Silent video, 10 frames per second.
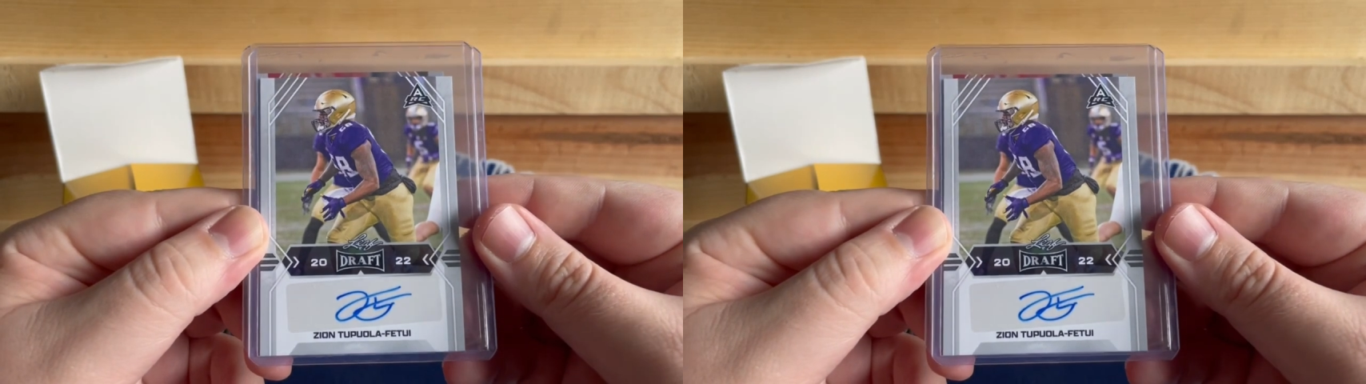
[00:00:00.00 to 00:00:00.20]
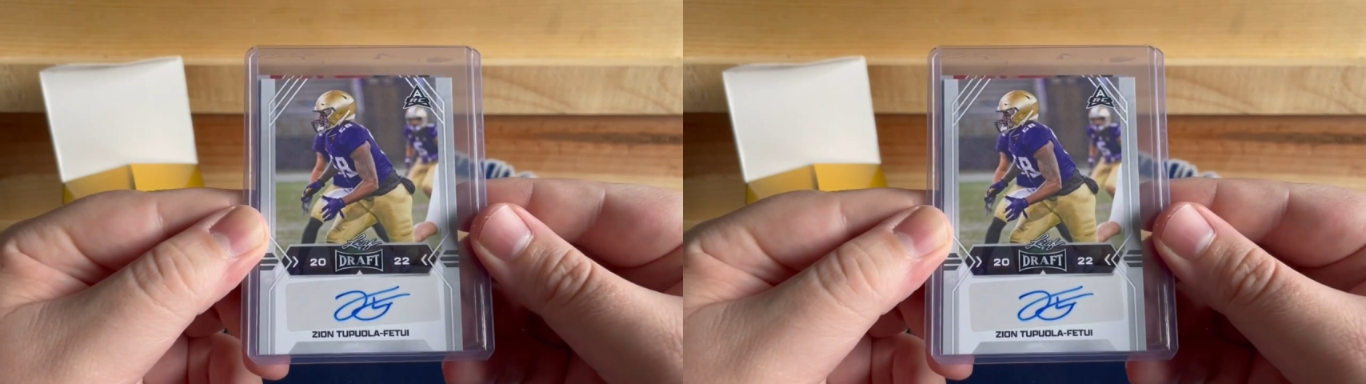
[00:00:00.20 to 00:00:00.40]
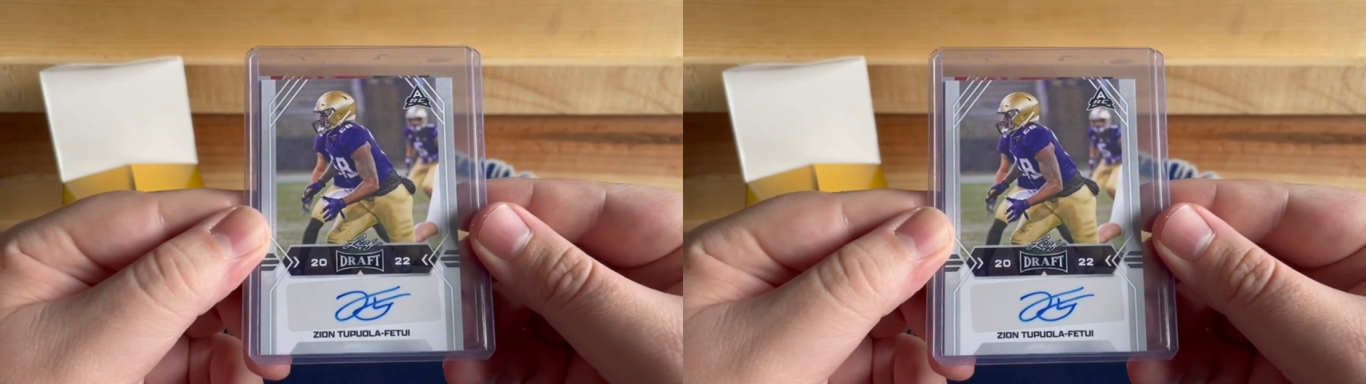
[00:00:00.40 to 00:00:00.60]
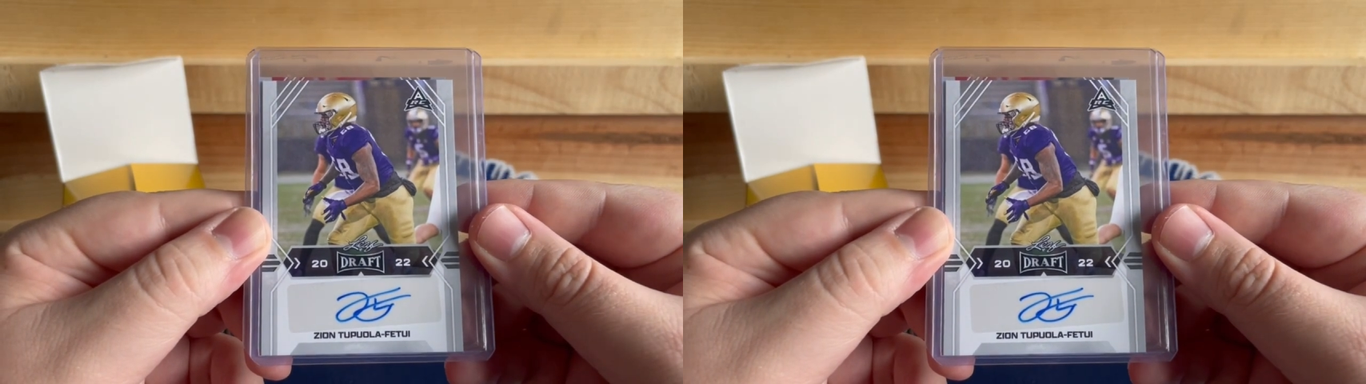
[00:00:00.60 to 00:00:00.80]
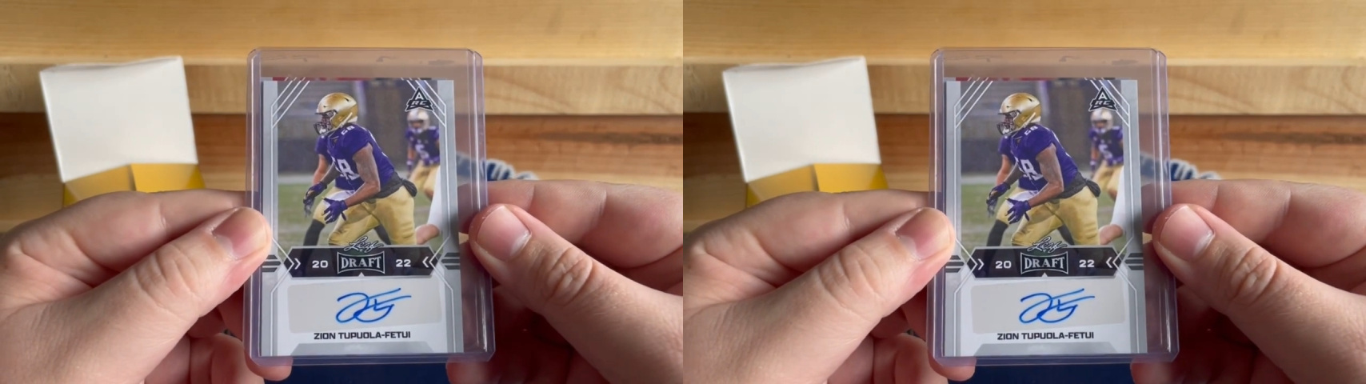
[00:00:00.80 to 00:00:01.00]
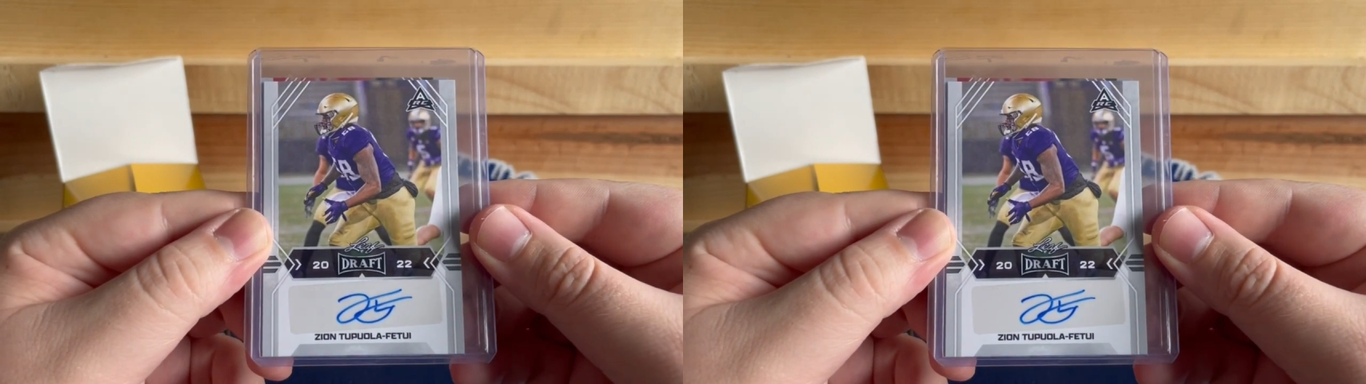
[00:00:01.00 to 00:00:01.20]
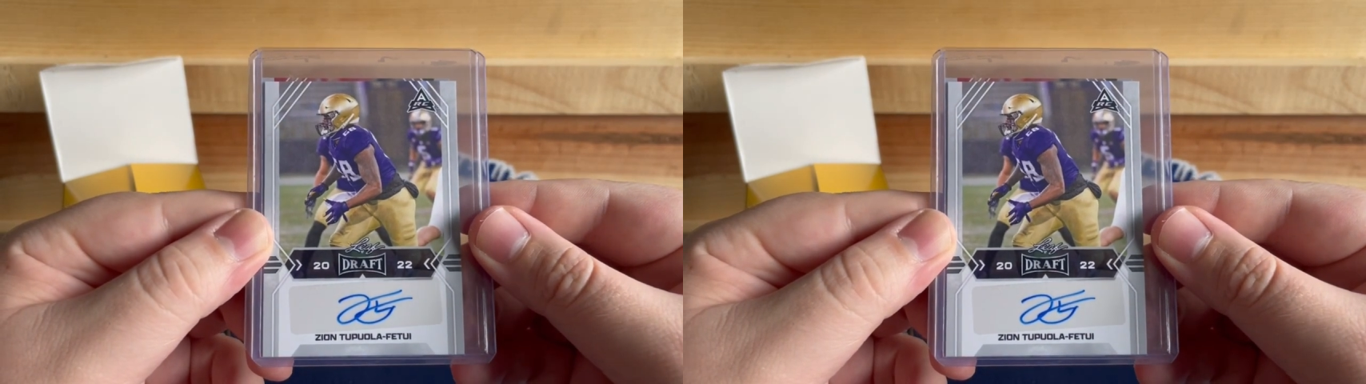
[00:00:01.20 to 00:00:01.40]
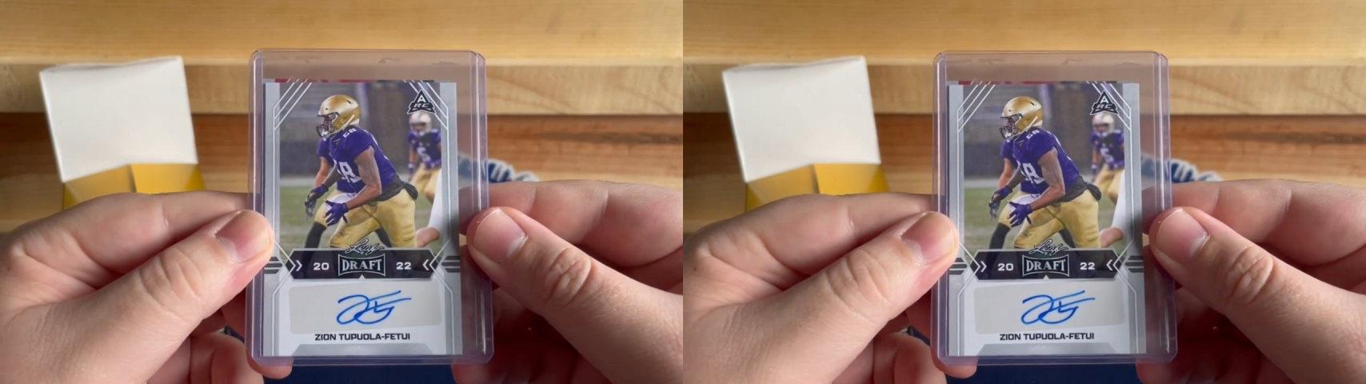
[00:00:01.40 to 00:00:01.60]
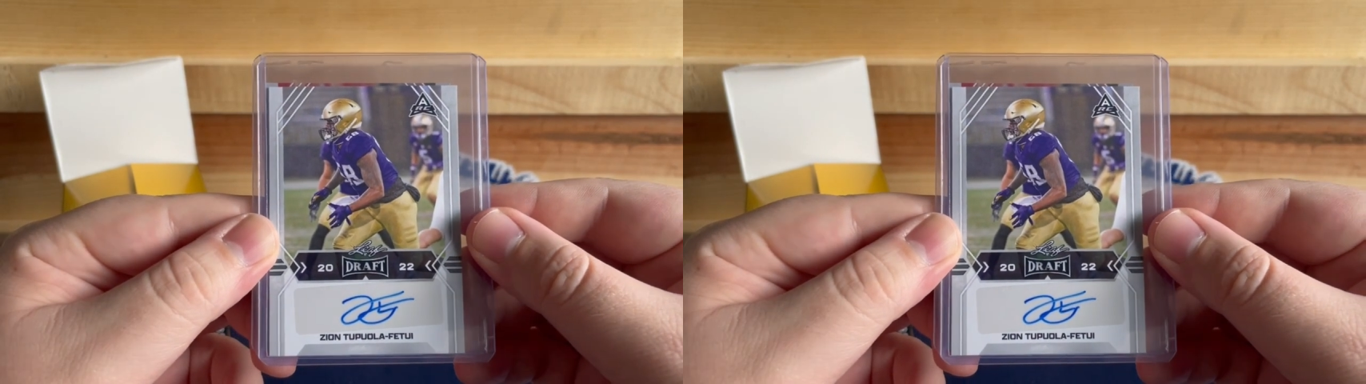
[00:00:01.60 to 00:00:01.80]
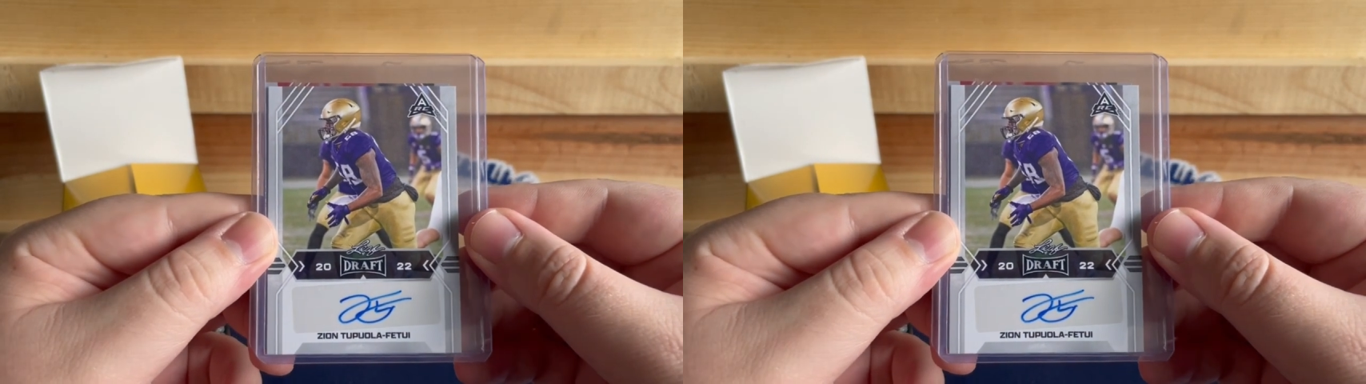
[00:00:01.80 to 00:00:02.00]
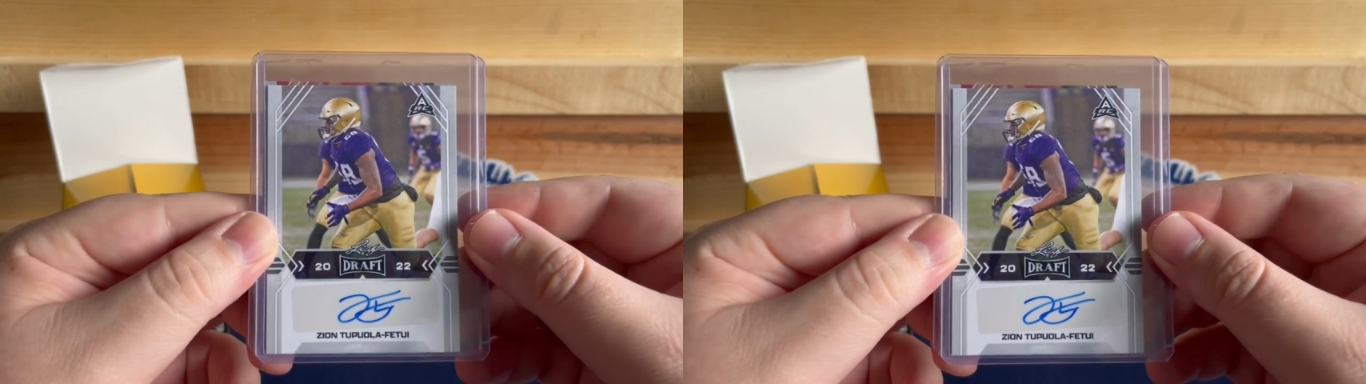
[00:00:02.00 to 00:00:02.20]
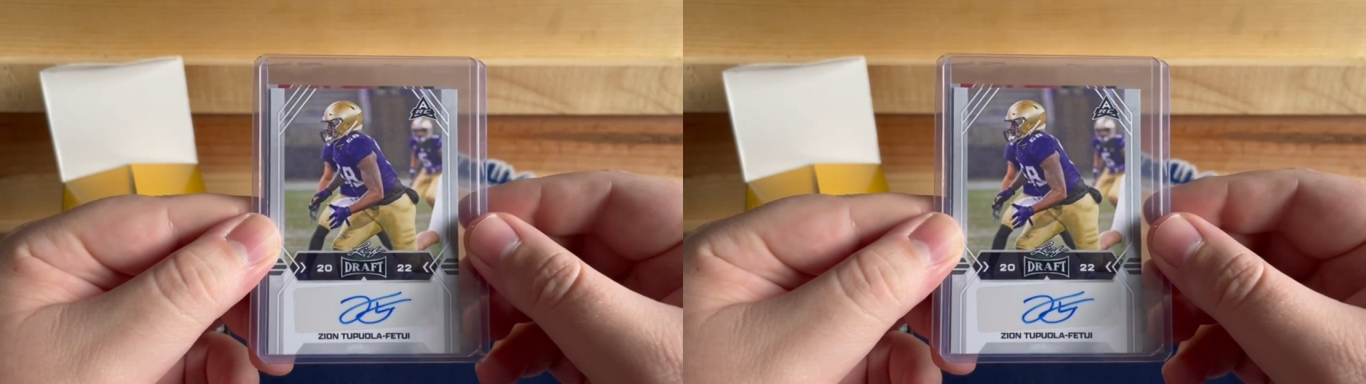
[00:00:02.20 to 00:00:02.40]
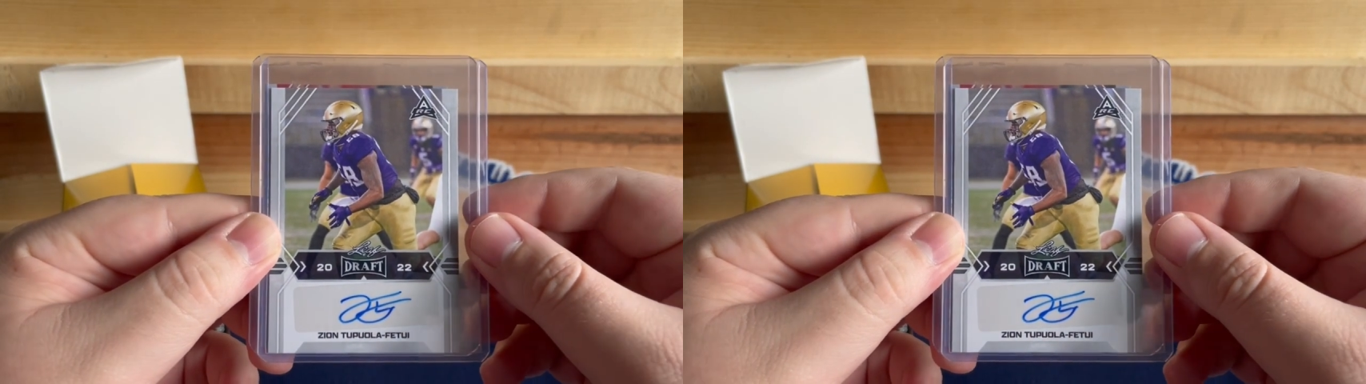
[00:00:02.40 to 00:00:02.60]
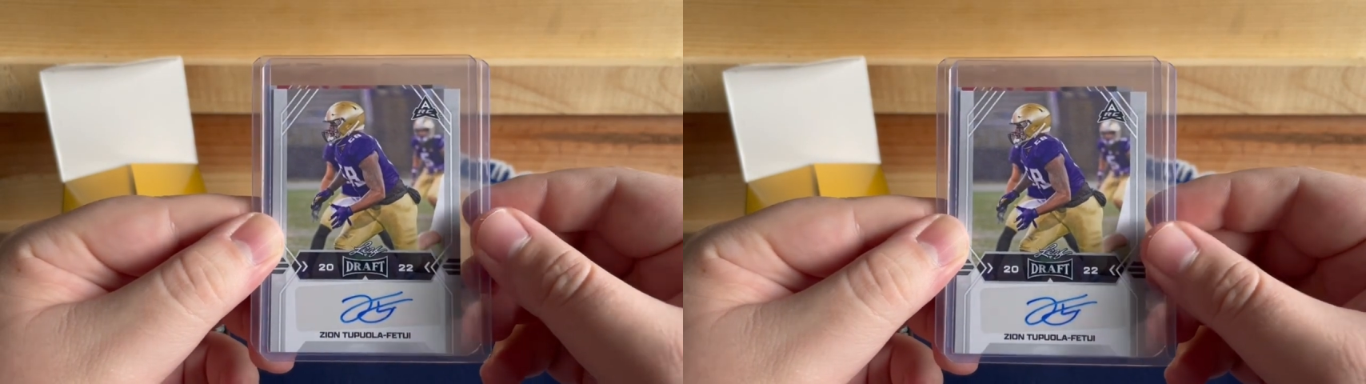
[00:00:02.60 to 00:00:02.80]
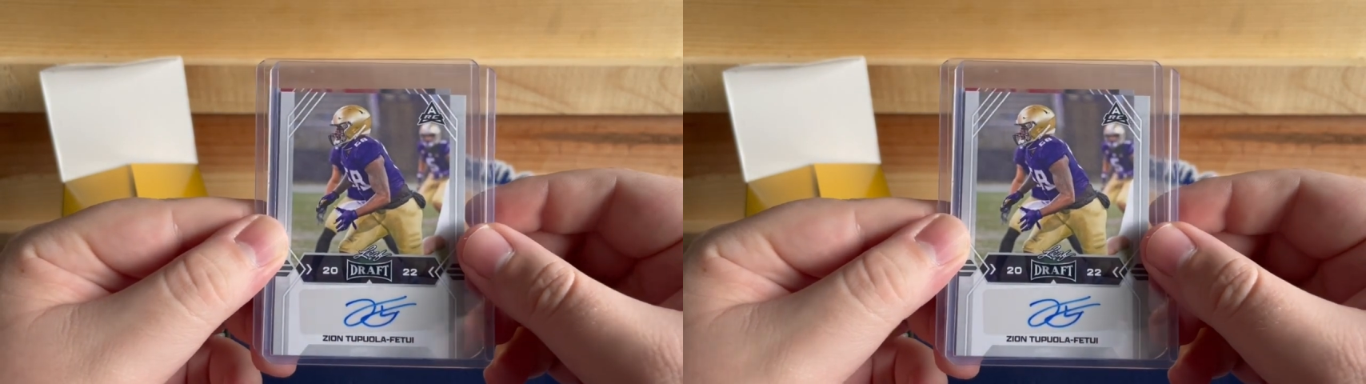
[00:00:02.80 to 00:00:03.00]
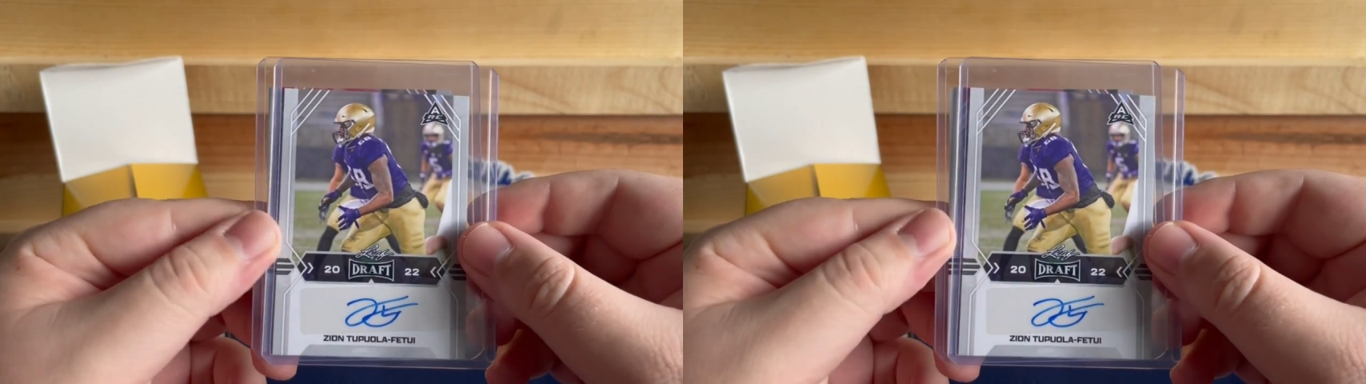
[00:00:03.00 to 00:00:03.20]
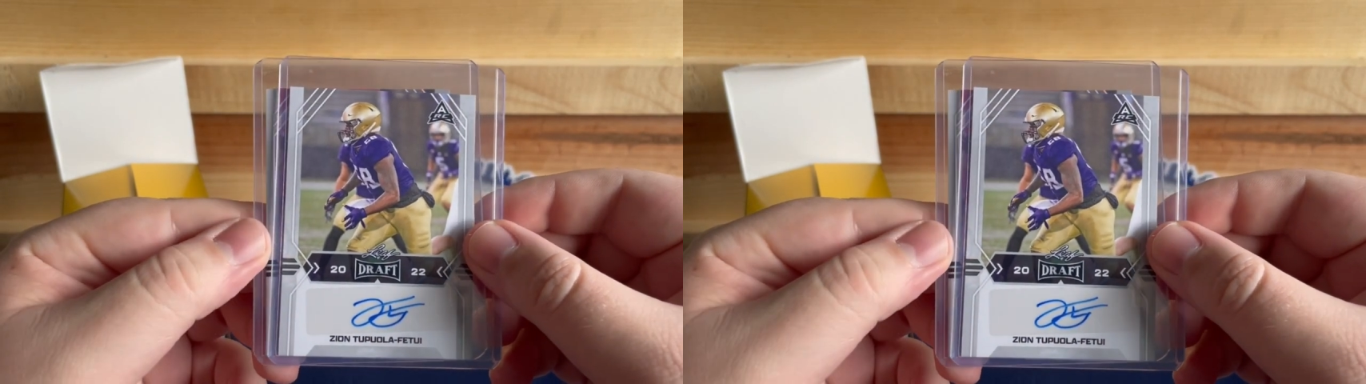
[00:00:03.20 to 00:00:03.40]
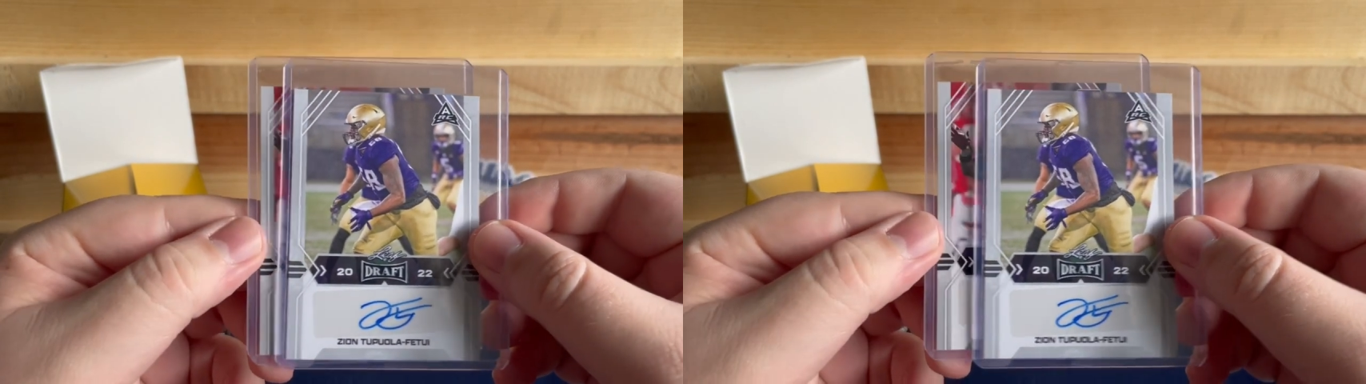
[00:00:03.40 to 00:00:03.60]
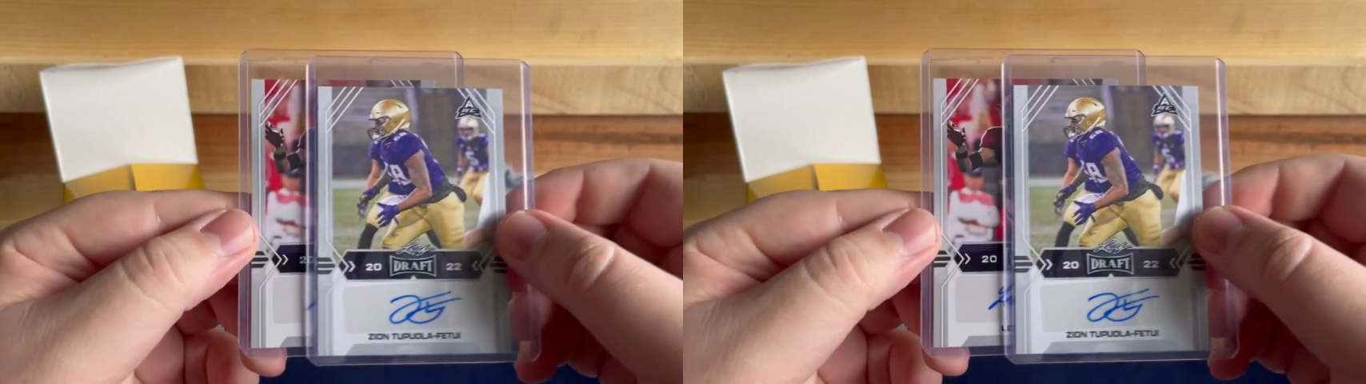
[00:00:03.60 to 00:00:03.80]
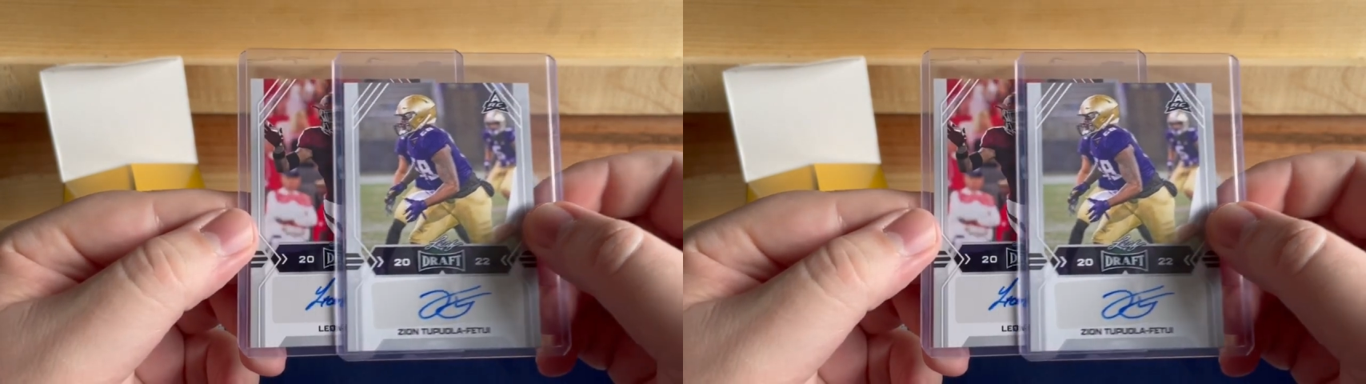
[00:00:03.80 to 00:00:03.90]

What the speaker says: [unreadable: no face in view]